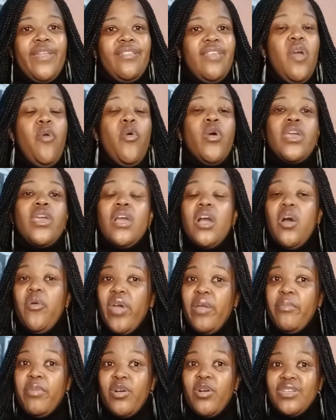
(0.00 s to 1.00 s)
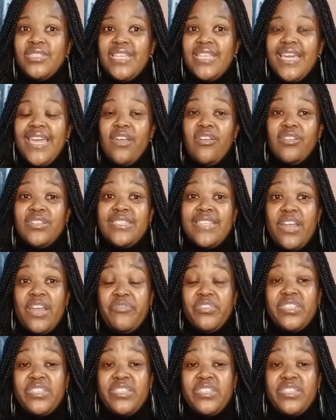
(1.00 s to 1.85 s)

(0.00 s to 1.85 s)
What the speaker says: they're walking away because they cannot stand for